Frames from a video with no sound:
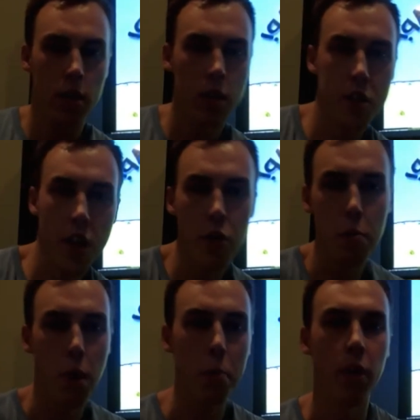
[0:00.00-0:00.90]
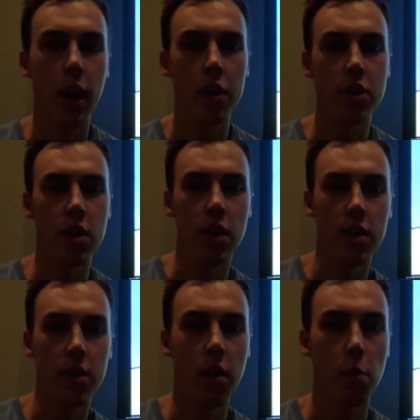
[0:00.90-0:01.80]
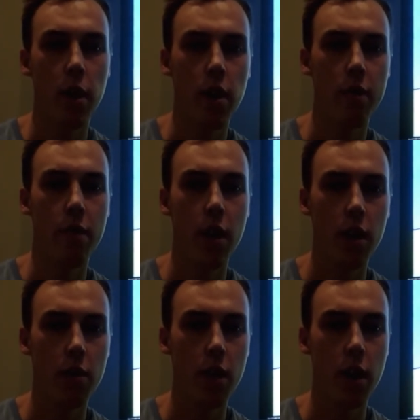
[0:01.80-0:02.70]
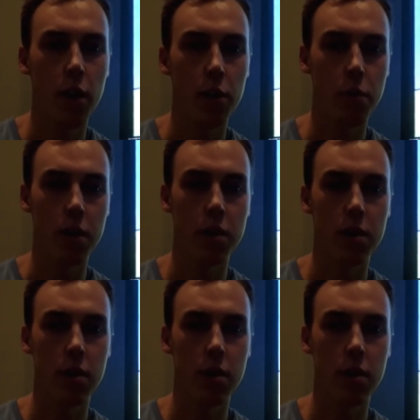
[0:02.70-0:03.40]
The general population is unaware of many of the health risks